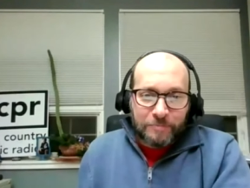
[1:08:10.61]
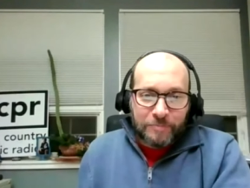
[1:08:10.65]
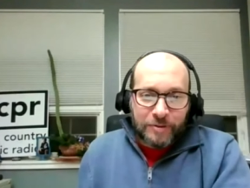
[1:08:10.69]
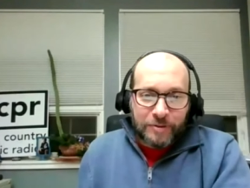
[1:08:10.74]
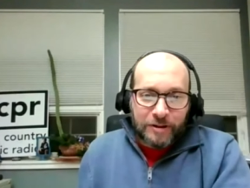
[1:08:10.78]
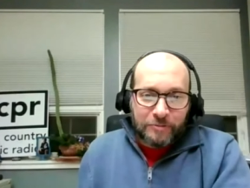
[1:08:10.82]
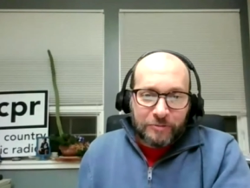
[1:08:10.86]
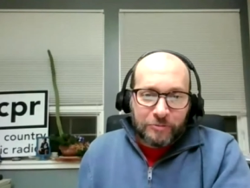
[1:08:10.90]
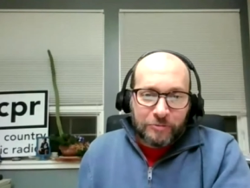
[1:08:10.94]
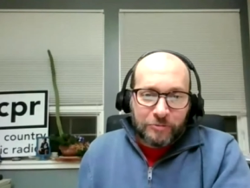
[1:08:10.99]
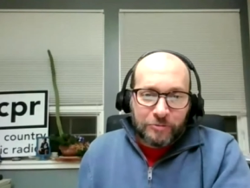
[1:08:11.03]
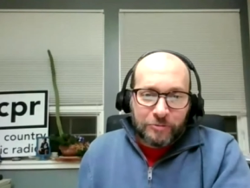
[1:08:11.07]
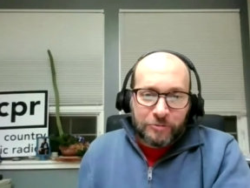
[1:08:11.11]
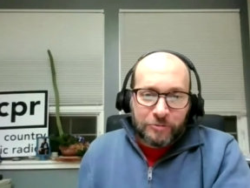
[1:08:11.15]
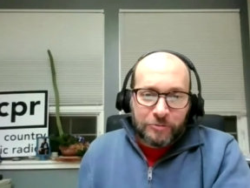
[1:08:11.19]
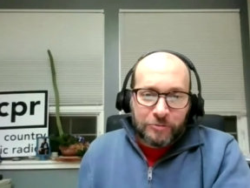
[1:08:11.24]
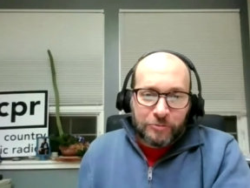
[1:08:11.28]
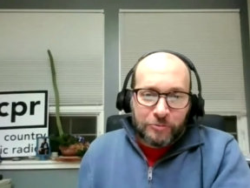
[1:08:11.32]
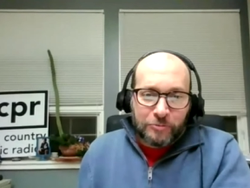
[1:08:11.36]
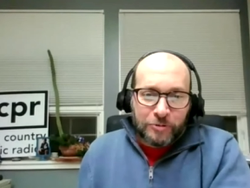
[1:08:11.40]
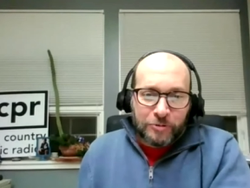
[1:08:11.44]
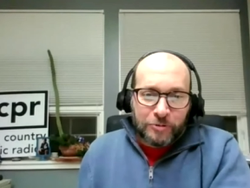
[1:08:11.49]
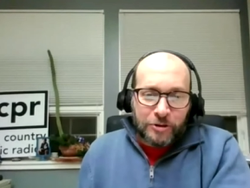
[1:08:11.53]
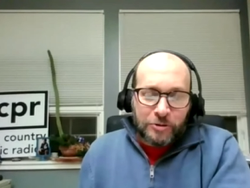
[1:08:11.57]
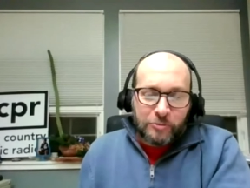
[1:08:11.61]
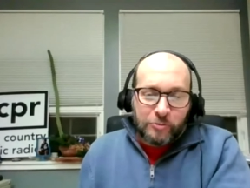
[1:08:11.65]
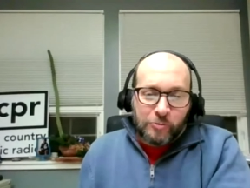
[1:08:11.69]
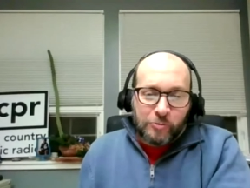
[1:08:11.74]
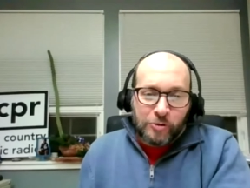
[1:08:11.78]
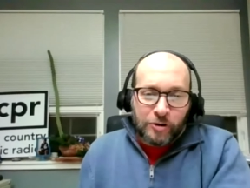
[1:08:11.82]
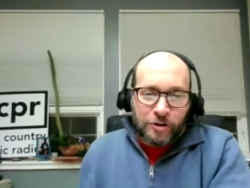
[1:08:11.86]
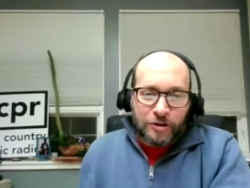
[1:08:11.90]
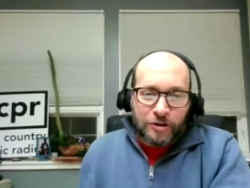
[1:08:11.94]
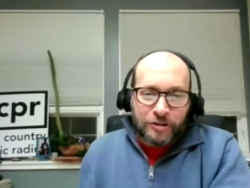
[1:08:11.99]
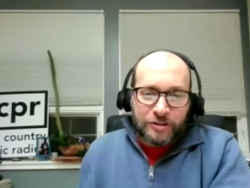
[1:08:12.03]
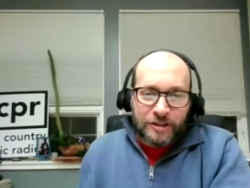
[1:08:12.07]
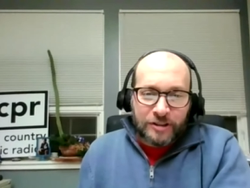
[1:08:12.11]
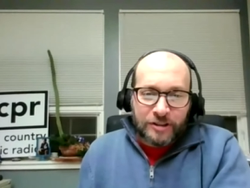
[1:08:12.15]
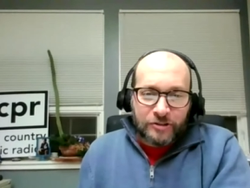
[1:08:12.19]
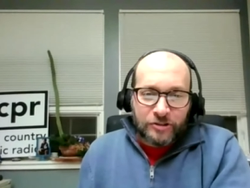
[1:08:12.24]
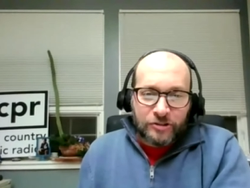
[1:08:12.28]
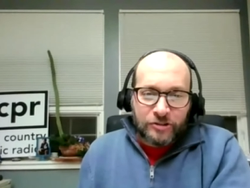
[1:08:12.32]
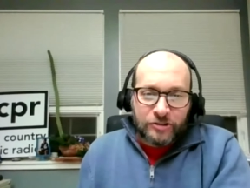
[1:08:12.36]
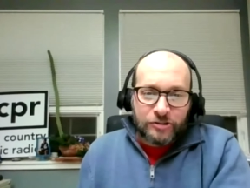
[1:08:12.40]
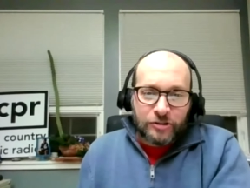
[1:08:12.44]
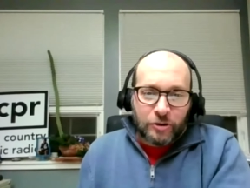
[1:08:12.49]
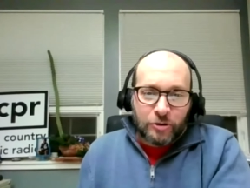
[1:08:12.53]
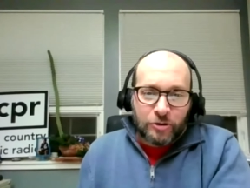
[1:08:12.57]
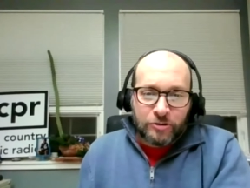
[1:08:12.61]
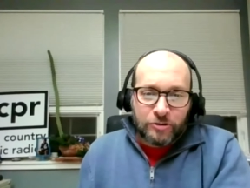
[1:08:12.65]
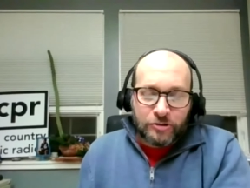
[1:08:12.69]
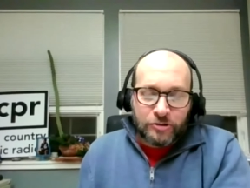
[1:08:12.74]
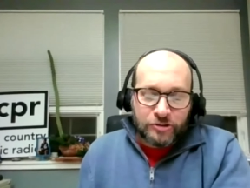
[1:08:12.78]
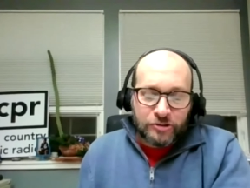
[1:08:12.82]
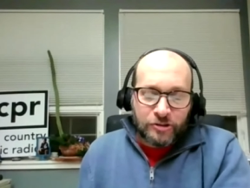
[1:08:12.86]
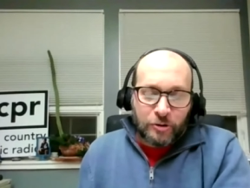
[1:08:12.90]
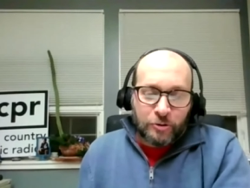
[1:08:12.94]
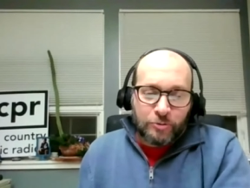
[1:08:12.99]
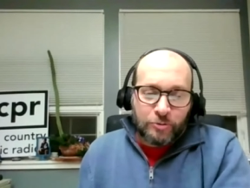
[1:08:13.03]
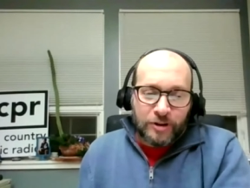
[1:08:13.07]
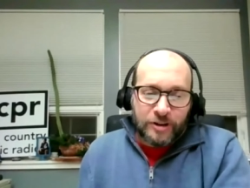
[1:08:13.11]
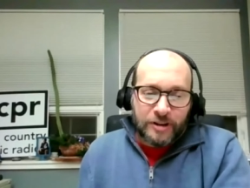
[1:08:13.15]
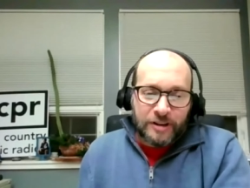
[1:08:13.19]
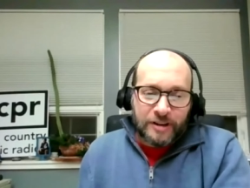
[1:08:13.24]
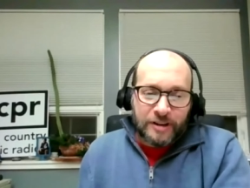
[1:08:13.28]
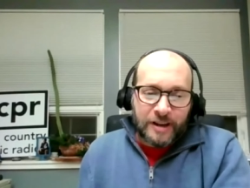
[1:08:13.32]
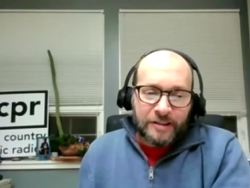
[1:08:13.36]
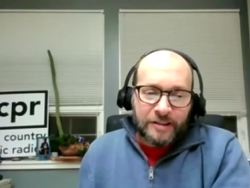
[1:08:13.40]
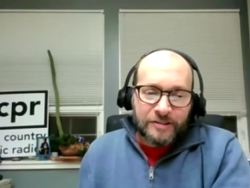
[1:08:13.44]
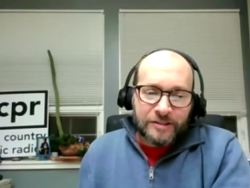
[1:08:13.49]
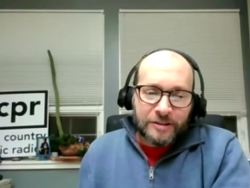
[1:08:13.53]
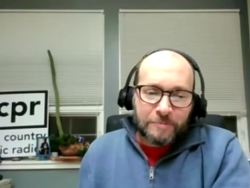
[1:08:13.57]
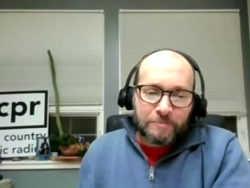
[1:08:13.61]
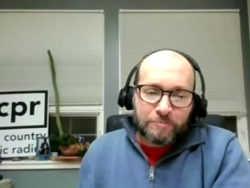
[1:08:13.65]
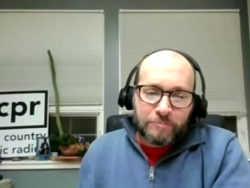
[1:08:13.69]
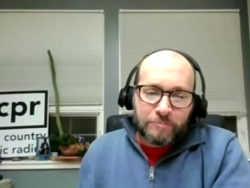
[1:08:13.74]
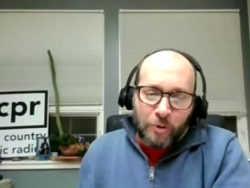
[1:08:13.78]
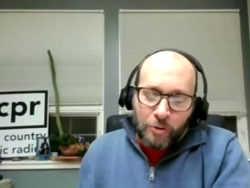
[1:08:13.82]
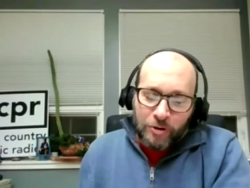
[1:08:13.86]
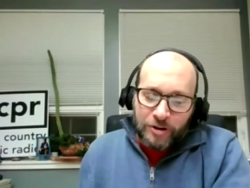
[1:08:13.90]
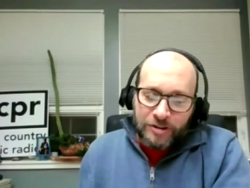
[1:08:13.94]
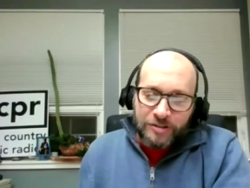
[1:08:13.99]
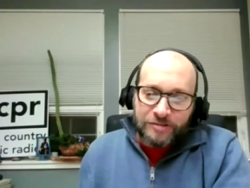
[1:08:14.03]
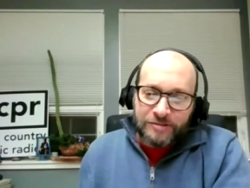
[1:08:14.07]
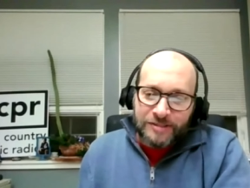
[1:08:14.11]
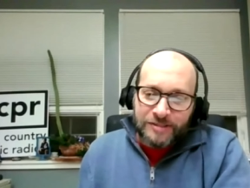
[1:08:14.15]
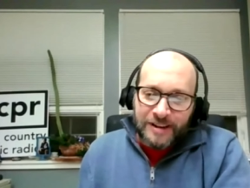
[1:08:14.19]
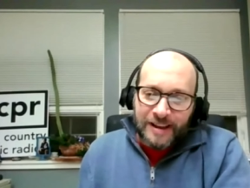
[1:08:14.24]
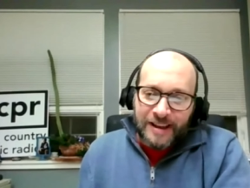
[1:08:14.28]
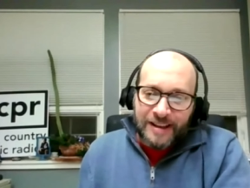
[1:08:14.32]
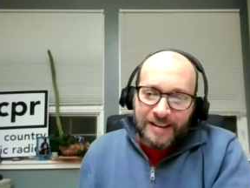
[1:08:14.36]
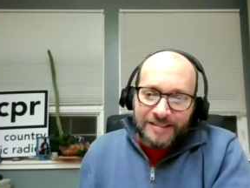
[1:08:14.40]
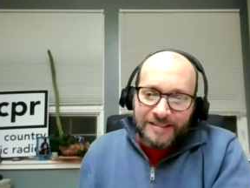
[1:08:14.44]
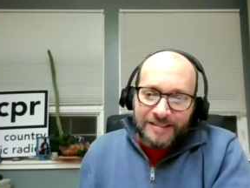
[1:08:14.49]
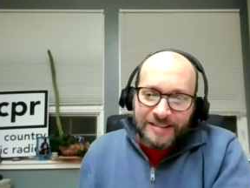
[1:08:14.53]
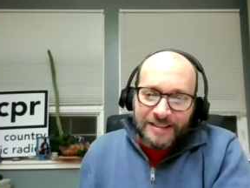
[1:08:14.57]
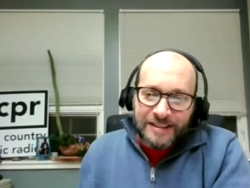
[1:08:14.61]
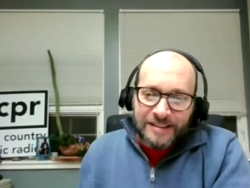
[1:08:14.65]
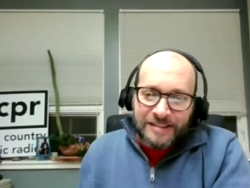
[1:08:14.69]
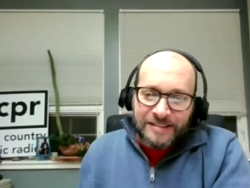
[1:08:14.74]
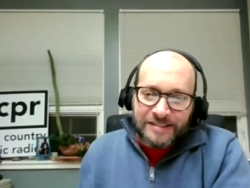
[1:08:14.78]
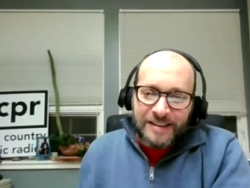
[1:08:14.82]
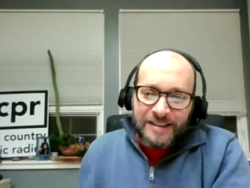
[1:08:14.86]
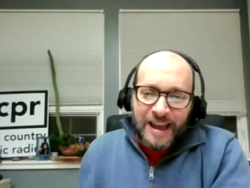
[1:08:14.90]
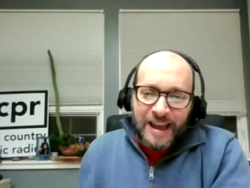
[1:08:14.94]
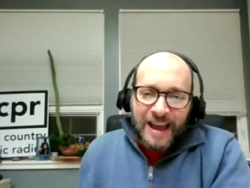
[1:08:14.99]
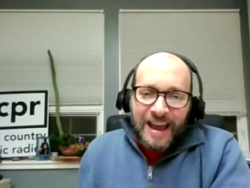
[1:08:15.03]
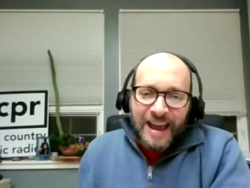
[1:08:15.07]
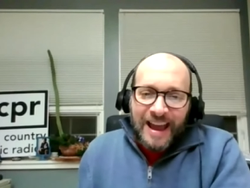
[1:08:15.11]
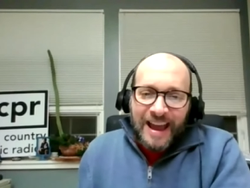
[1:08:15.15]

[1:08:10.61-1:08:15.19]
but with work that's so so as important as this,